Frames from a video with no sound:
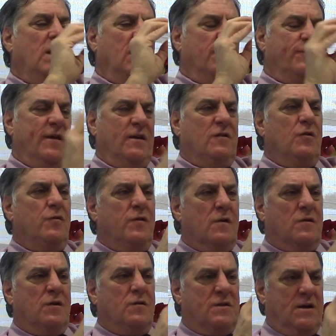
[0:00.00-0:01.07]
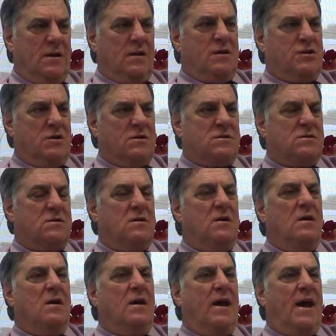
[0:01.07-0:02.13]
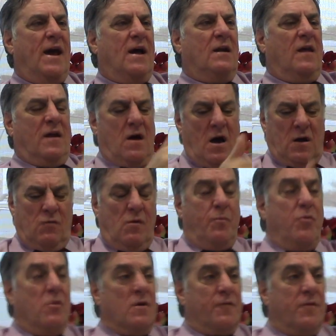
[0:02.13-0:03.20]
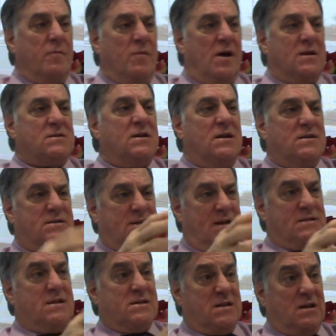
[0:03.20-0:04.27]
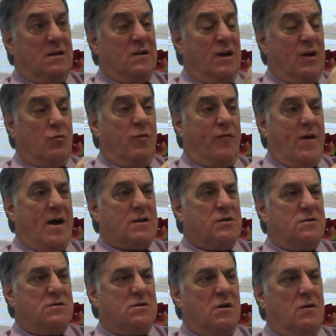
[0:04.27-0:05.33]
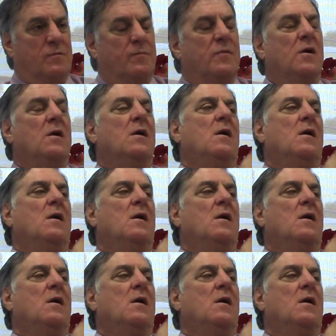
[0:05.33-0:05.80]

If they do their due diligence, and they got a report from us that says it's in a liquefaction zone,